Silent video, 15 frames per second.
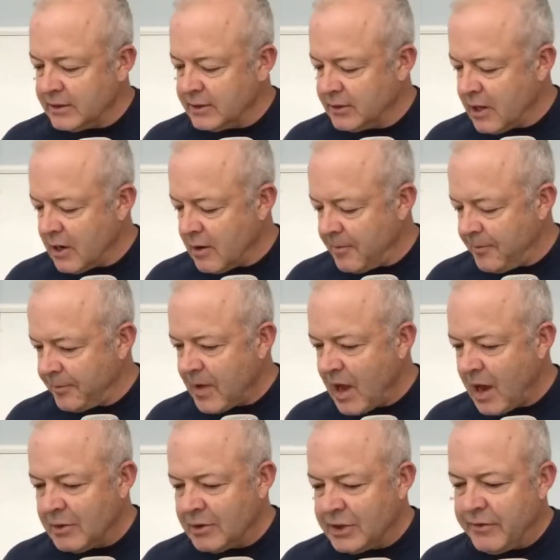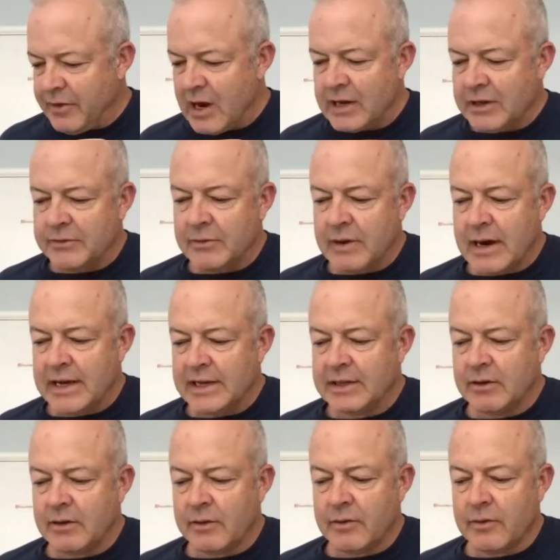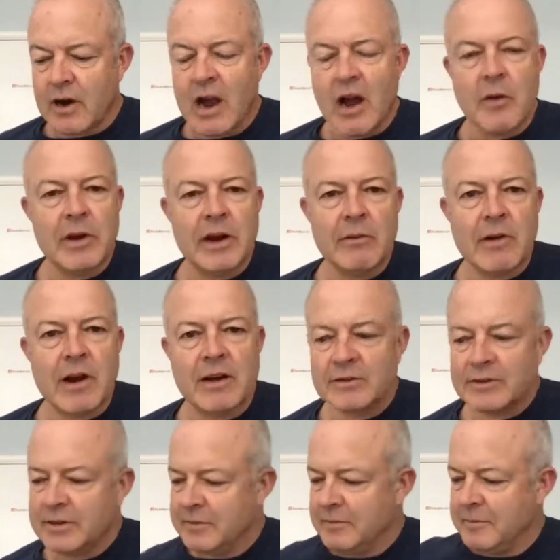So how much have you guys raised over how many rounds?